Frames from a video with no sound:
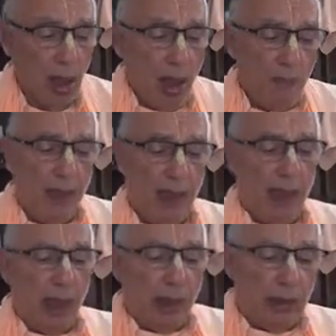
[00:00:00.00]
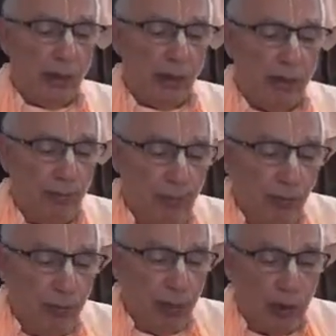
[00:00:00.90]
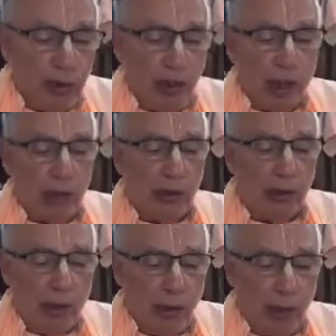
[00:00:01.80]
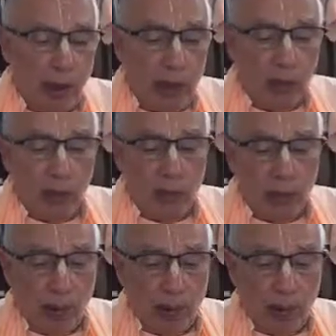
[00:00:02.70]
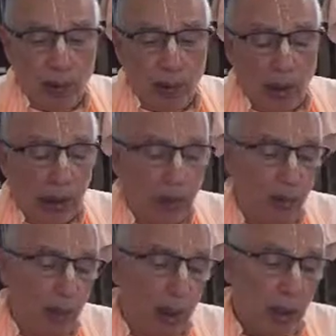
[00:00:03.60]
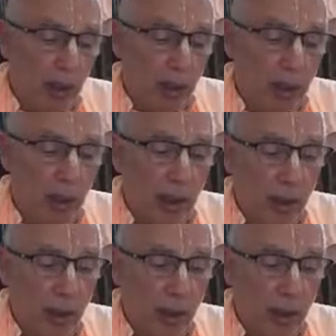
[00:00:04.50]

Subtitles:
My eyes are fully satisfied when I look upon Srimati Radharani,